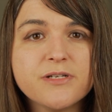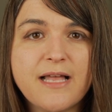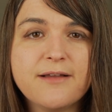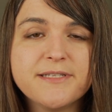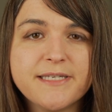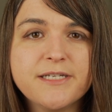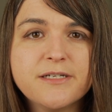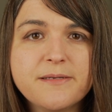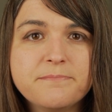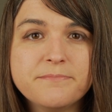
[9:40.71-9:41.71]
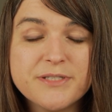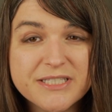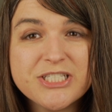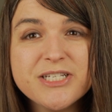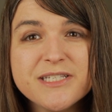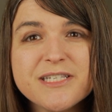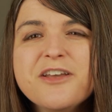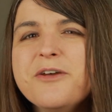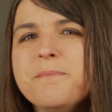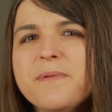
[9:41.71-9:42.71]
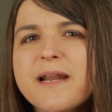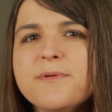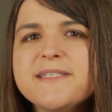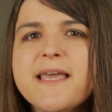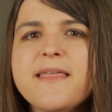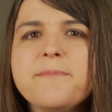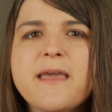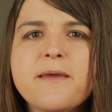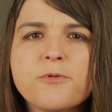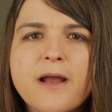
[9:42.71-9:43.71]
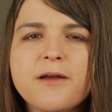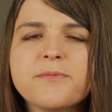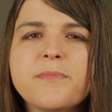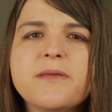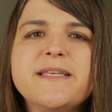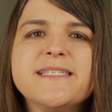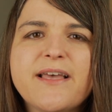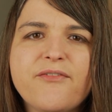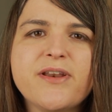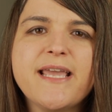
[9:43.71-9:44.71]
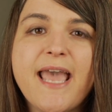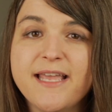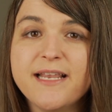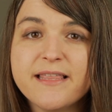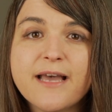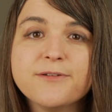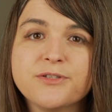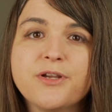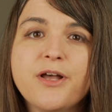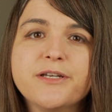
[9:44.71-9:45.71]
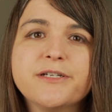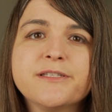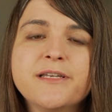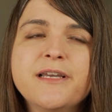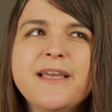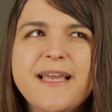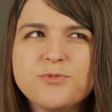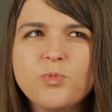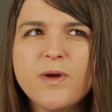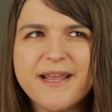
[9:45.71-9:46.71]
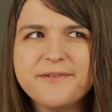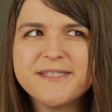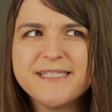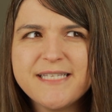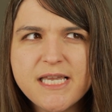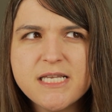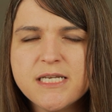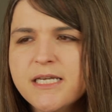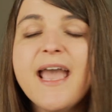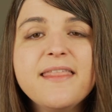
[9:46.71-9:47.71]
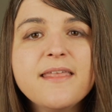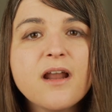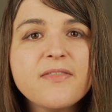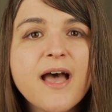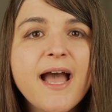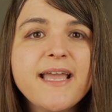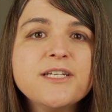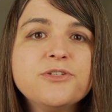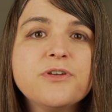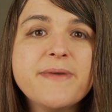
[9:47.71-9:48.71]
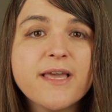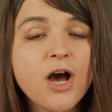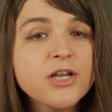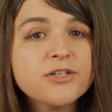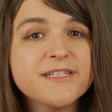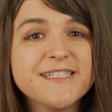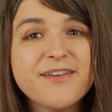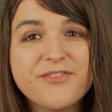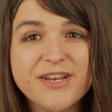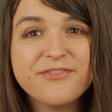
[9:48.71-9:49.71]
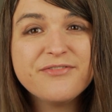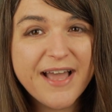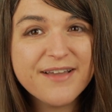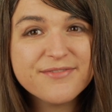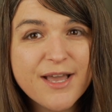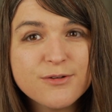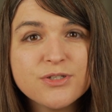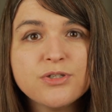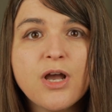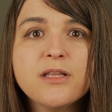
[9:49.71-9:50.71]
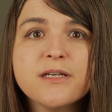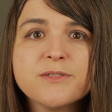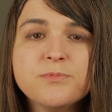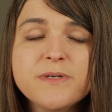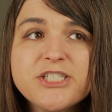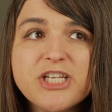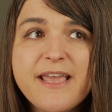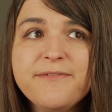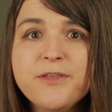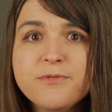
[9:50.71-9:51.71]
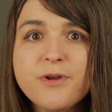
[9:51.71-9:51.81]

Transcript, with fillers: cloud security positions, but I would say they pay around maybe seventy thousand dollars, eighty thousand dollars. is what I've seen. And then on the high end, you can make one hundred seventy-five thousand dollars, which if you